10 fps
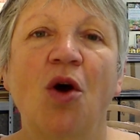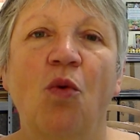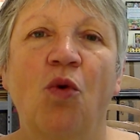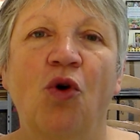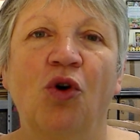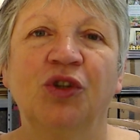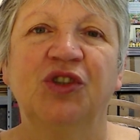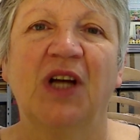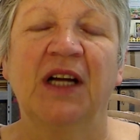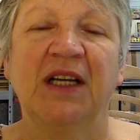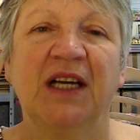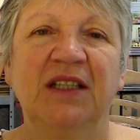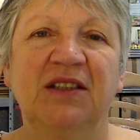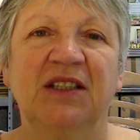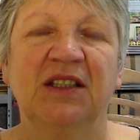was a
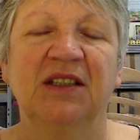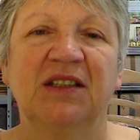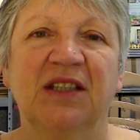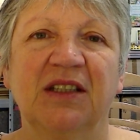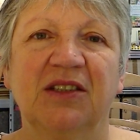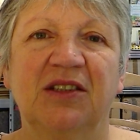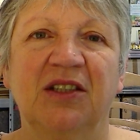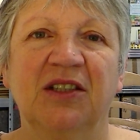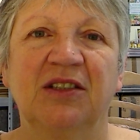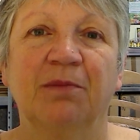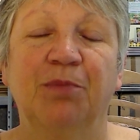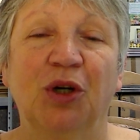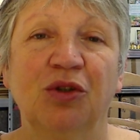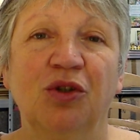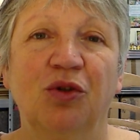1960s
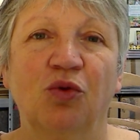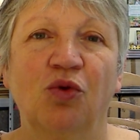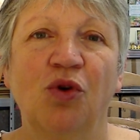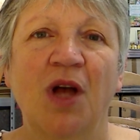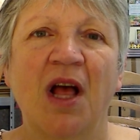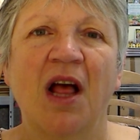bungalow